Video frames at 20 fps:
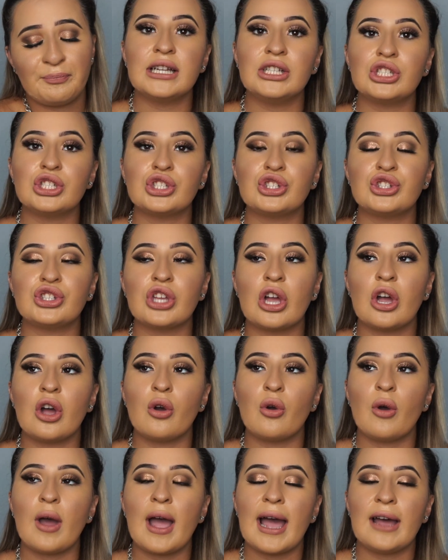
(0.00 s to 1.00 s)
And
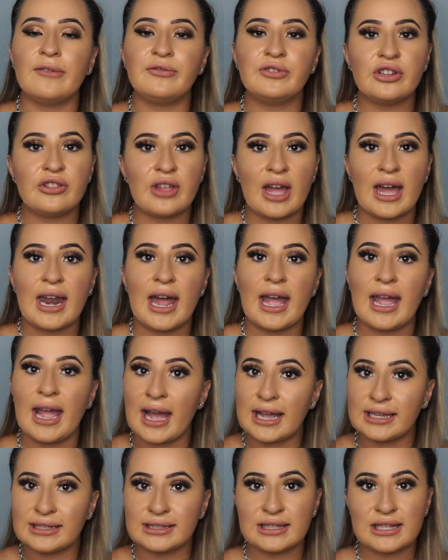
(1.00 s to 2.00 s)
so after that,
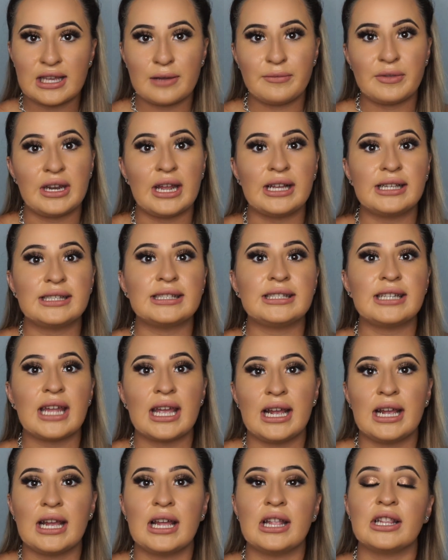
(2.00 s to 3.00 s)
I iced them the next
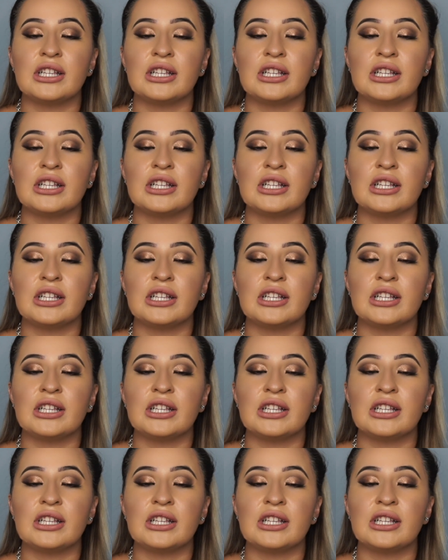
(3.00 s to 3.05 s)
day.